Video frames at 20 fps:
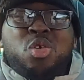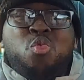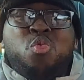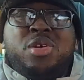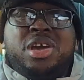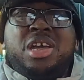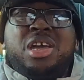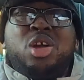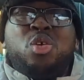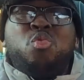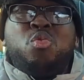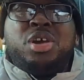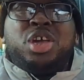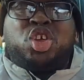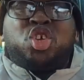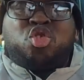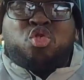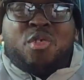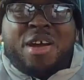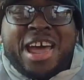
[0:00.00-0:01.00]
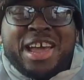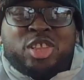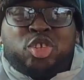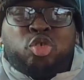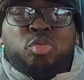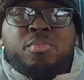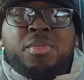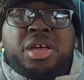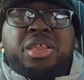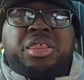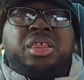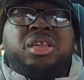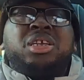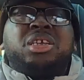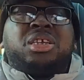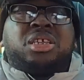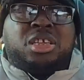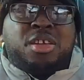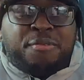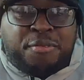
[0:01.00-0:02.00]
we, we try to make
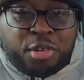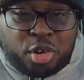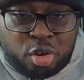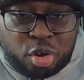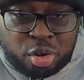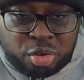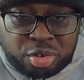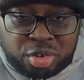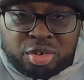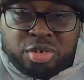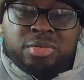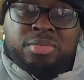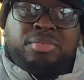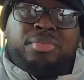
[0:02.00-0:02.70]
things difficult.